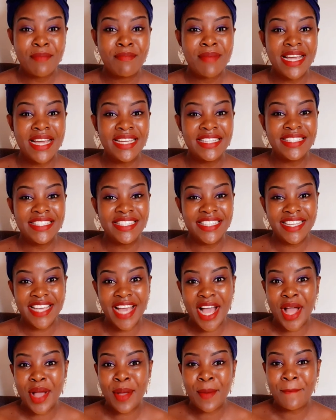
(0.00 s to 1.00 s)
My
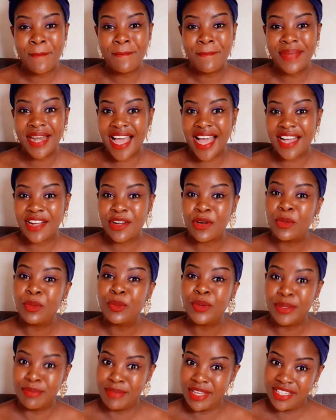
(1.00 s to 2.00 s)
dear black
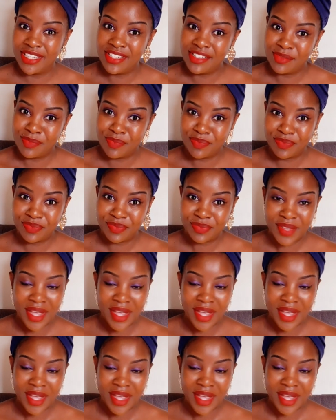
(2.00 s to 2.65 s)
women,